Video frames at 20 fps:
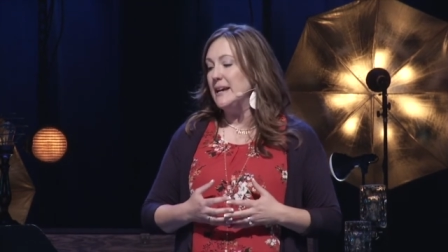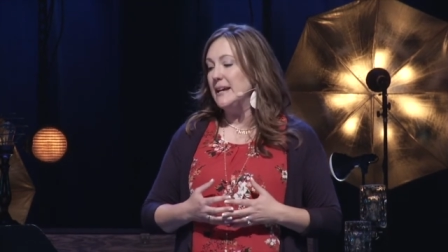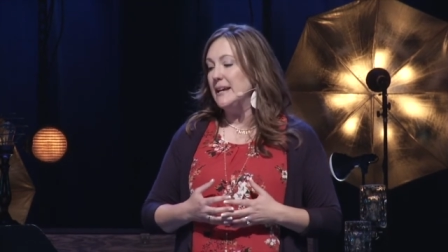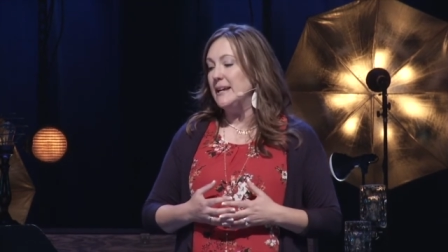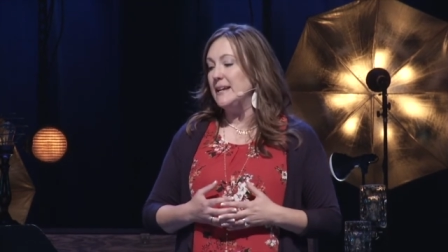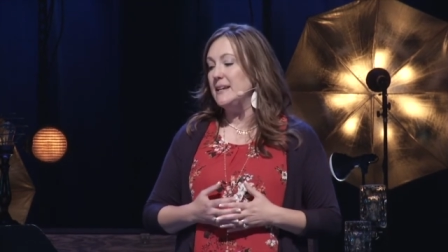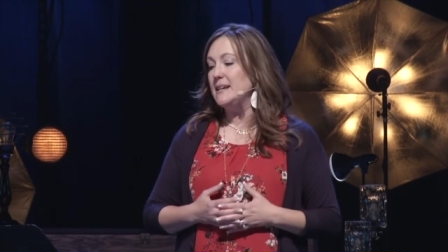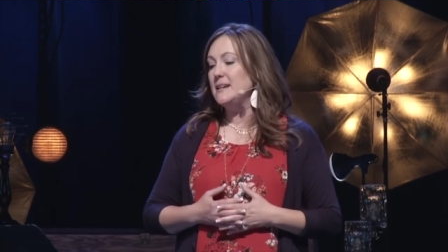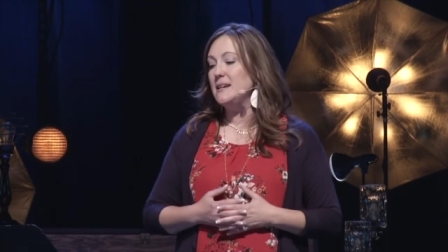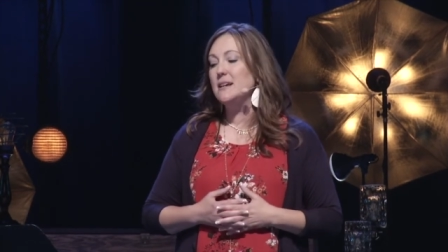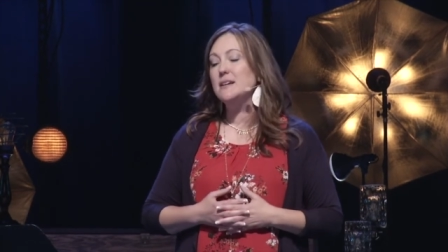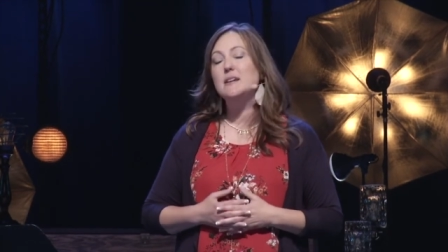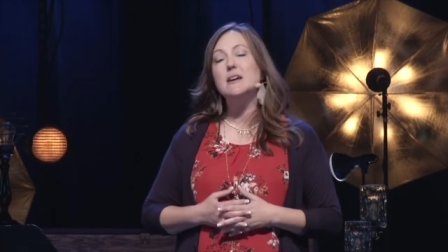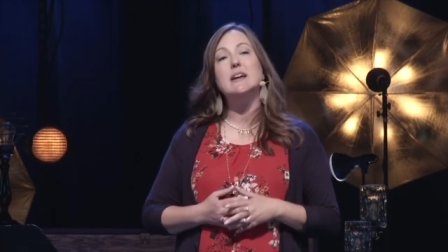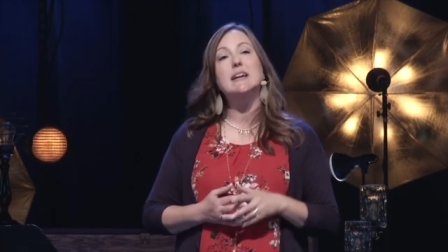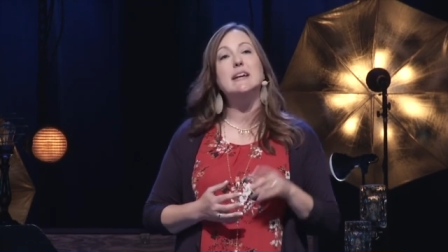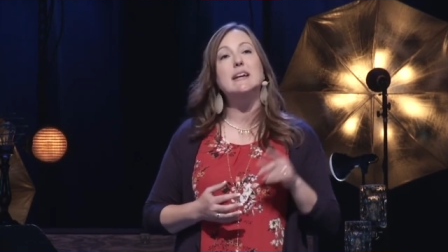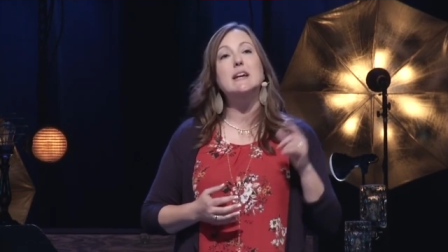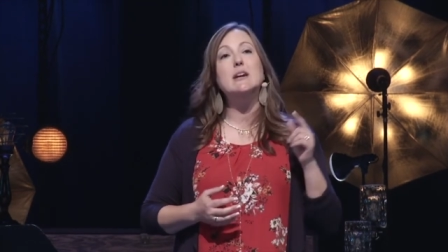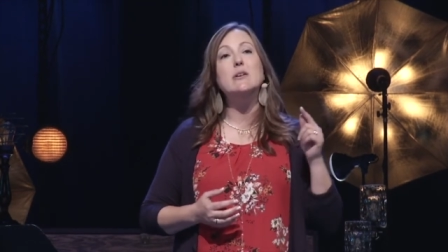He
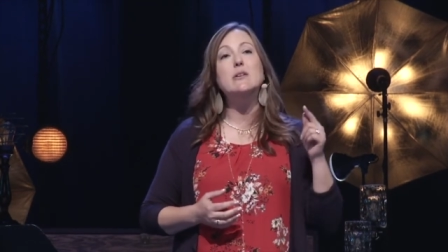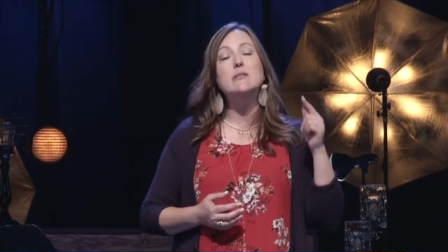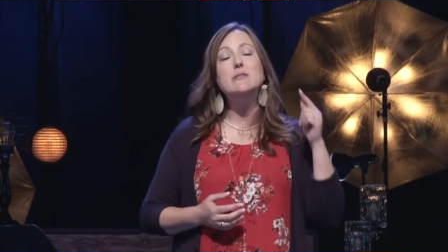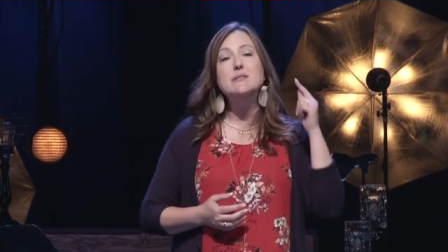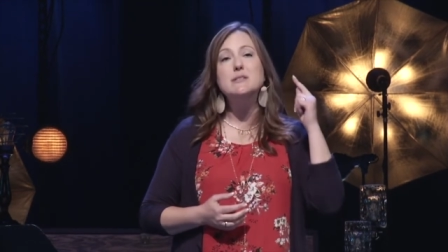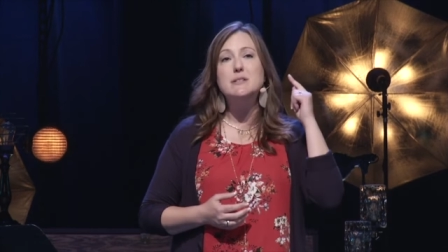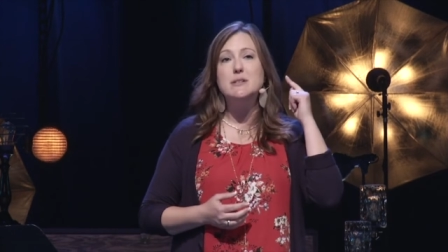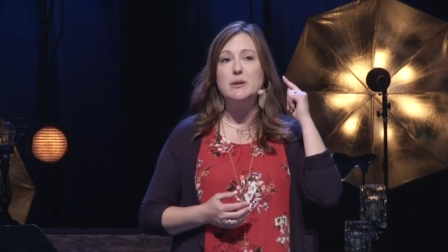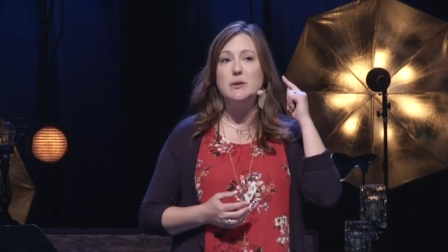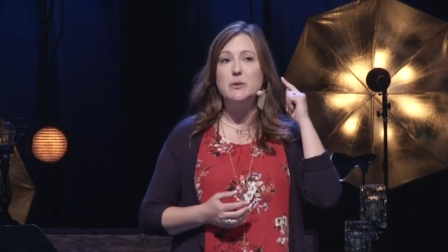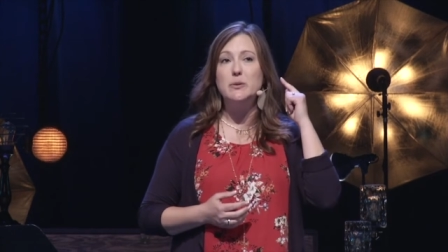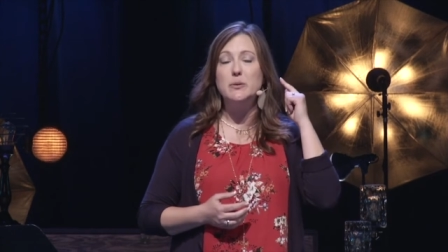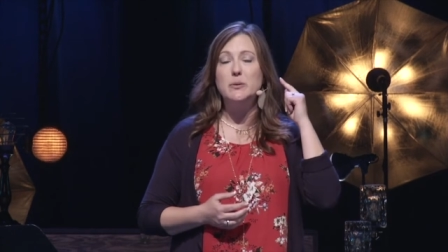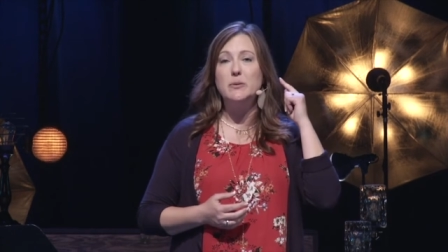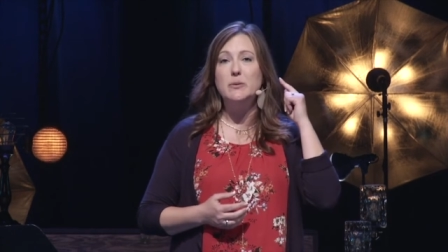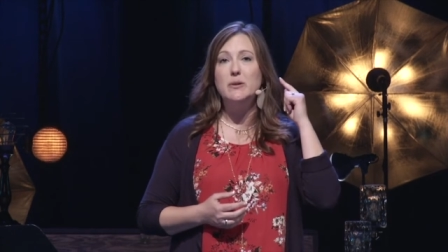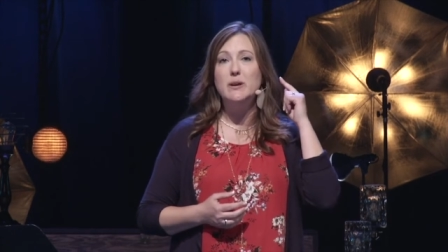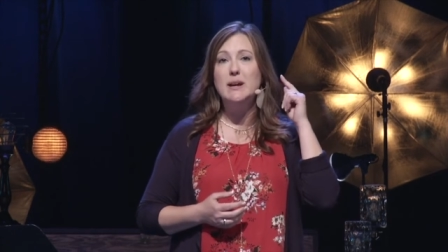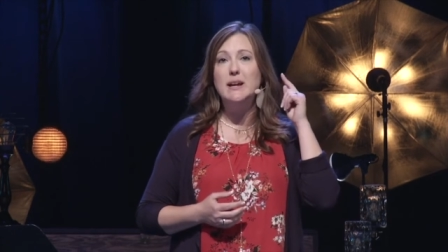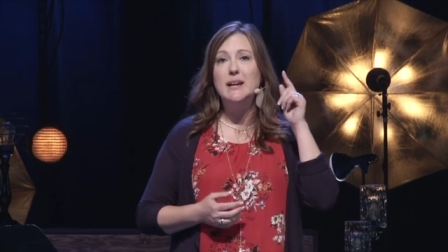hears
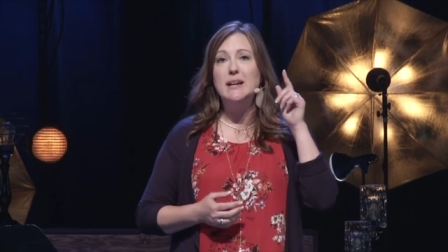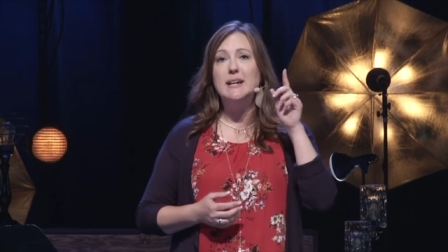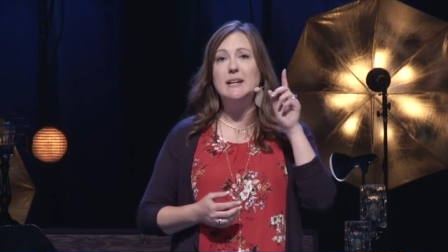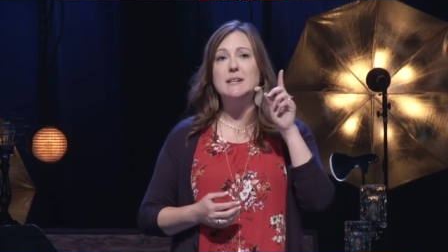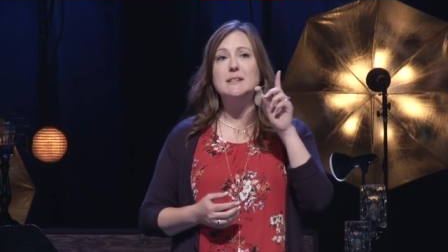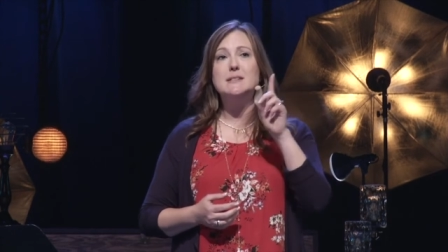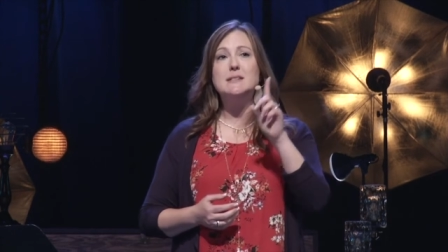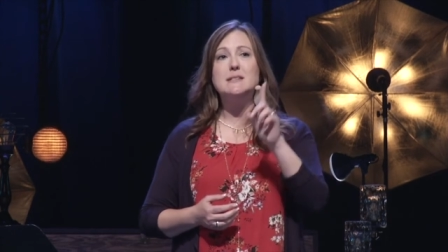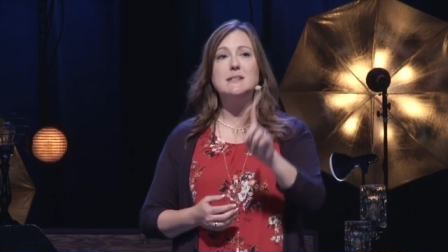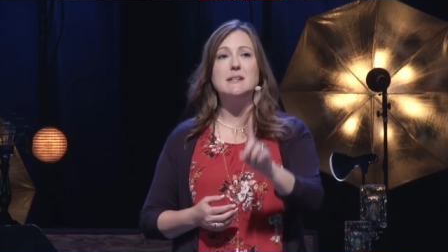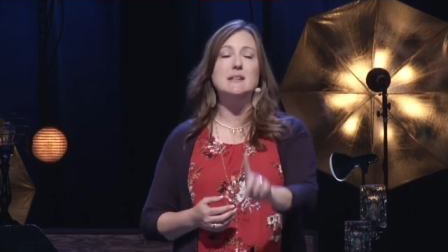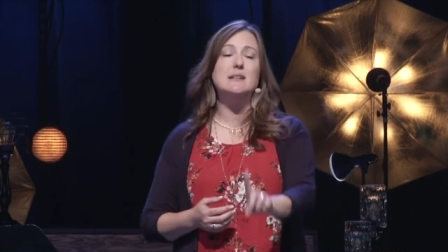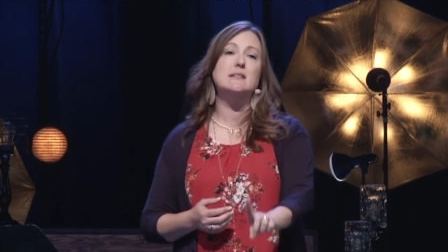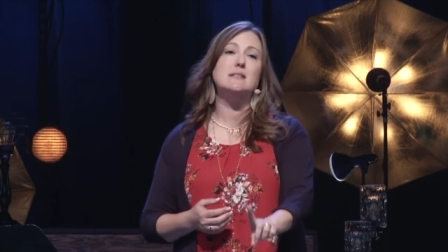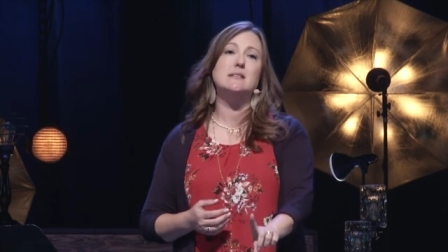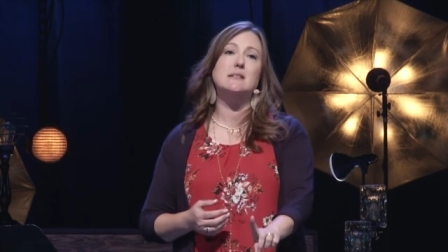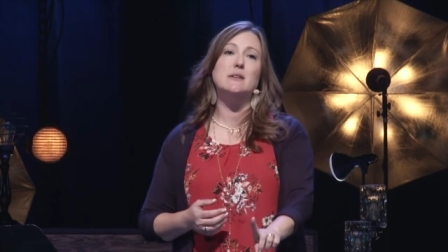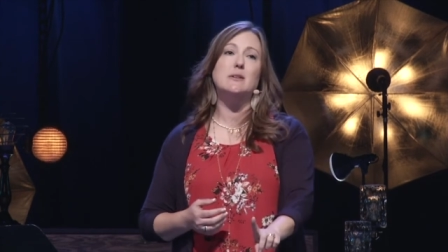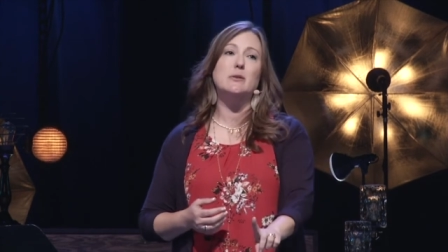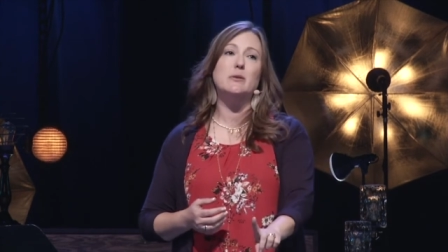you, He
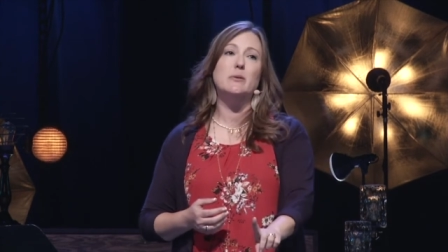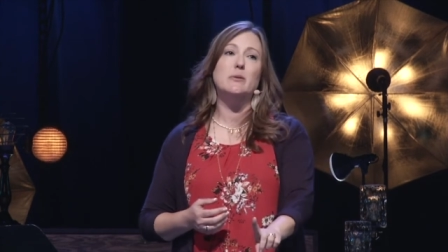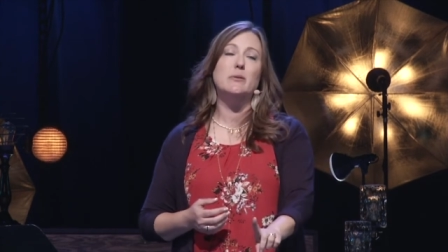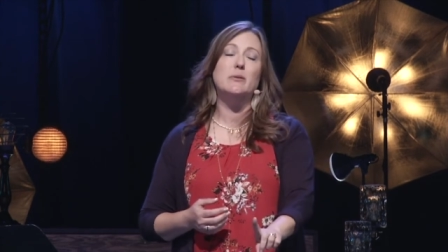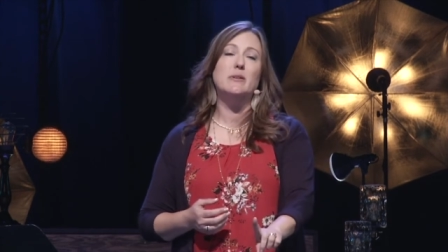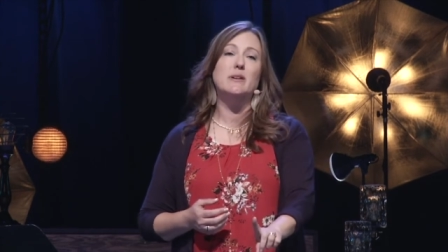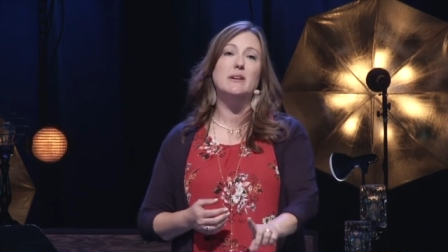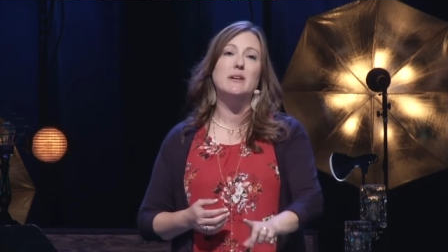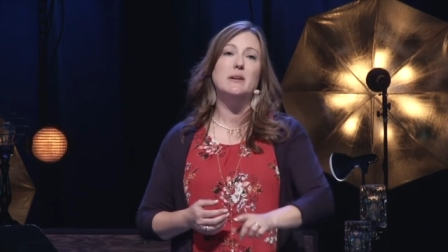sees you,